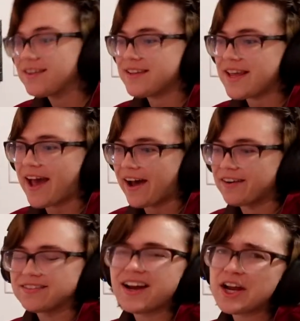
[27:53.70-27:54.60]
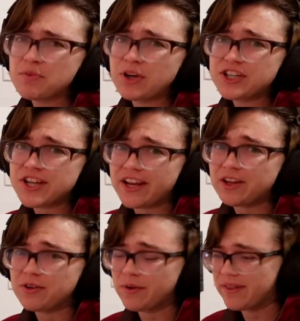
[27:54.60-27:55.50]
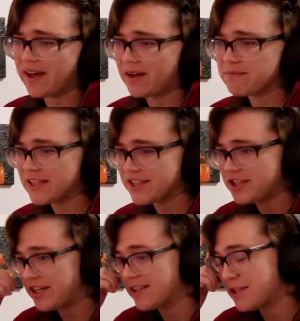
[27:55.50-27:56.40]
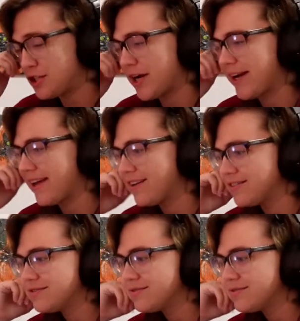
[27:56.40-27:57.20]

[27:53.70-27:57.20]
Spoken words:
Yeah, I appreciate you doing that, messaging us to check in.